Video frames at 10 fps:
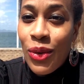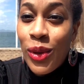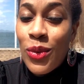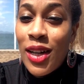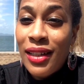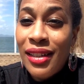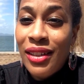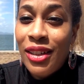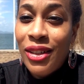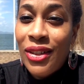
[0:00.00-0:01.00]
we want
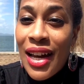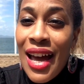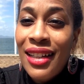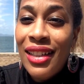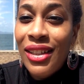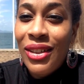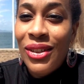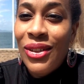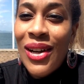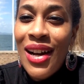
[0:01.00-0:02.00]
to add
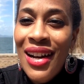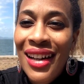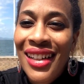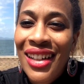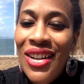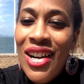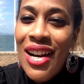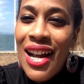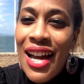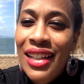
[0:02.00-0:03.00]
to,
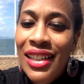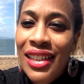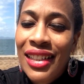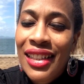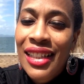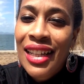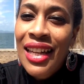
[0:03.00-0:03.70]
our actions.